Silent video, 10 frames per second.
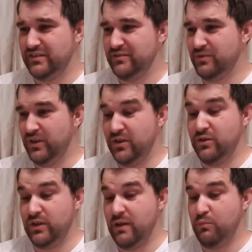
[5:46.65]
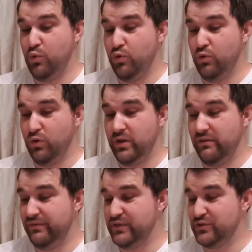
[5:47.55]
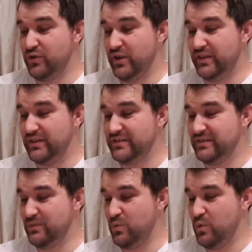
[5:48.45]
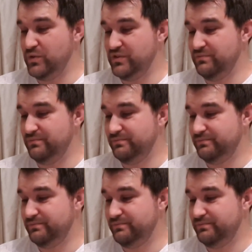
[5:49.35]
Do you know what, you can get more orky if you tried. This is awesome.